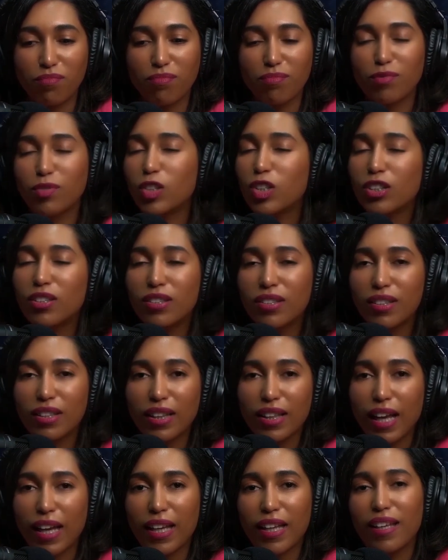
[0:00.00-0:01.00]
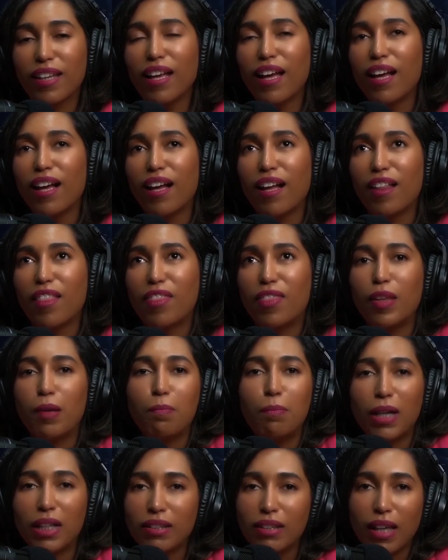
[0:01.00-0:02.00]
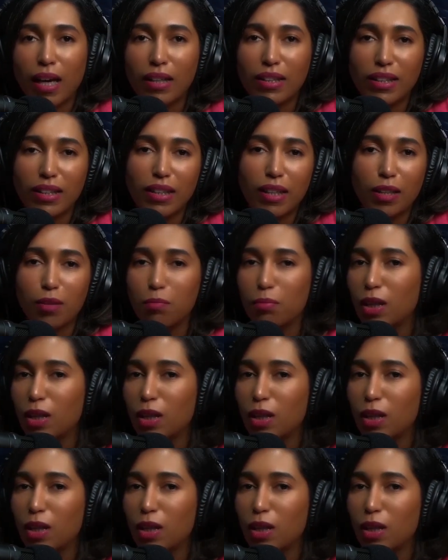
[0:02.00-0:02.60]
just like the best candidate